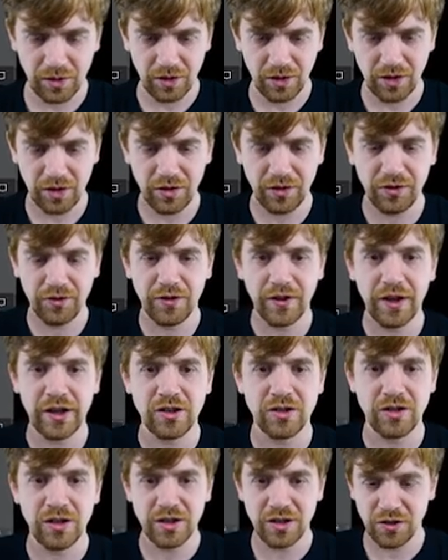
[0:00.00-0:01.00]
of,
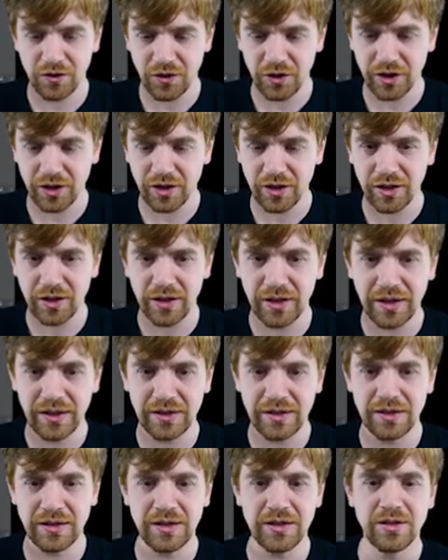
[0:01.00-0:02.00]
actually it's
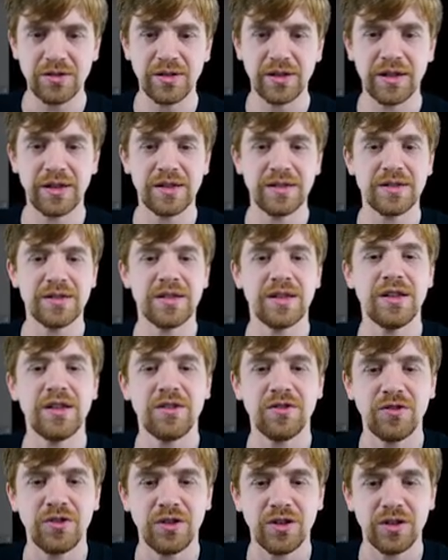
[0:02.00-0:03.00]
480, so I can say
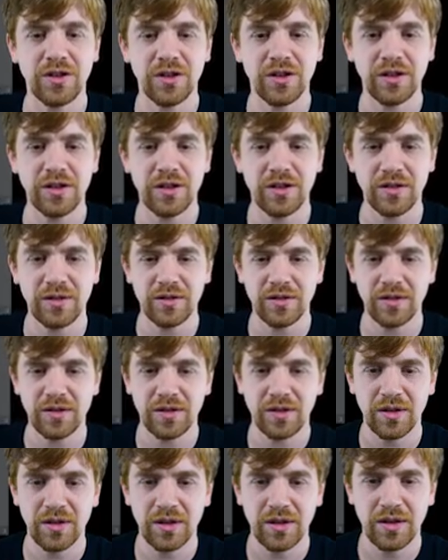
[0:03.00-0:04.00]

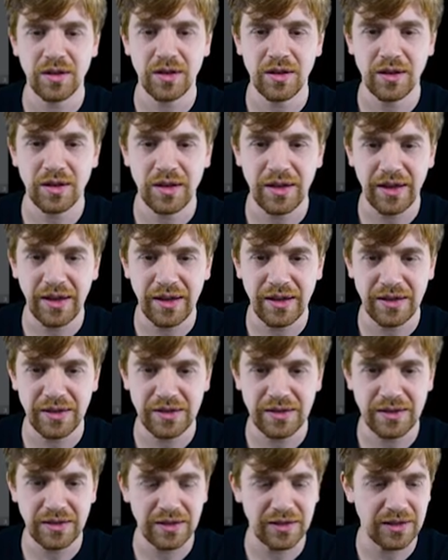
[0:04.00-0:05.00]

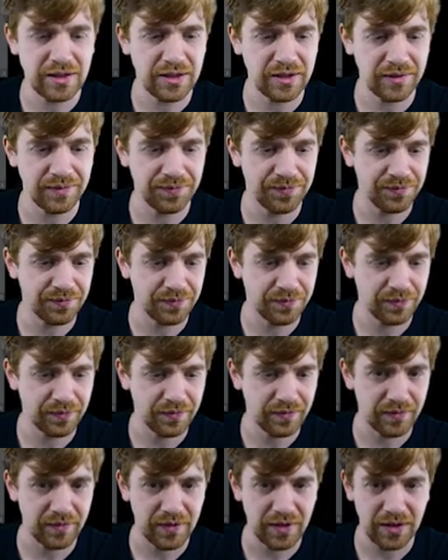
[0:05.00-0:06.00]
480 here.
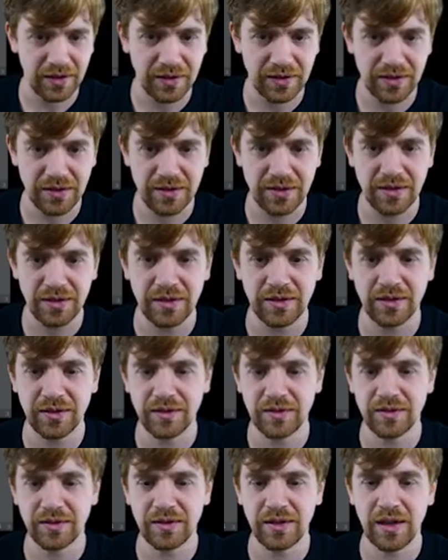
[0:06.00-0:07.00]
So
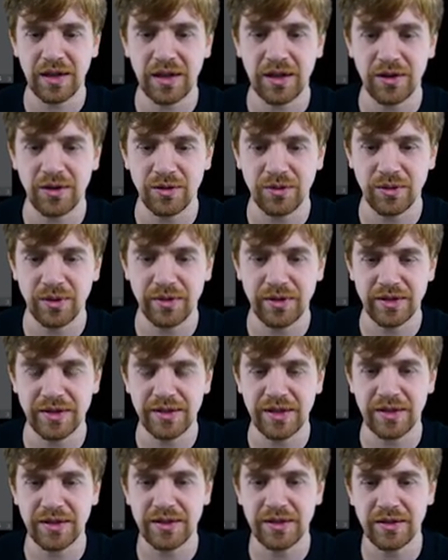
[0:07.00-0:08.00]
now we will
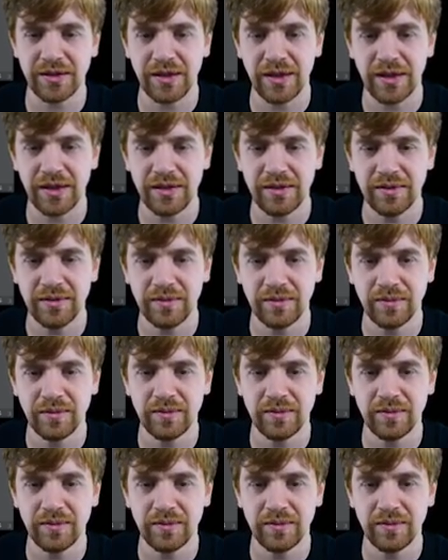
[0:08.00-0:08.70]
start it again.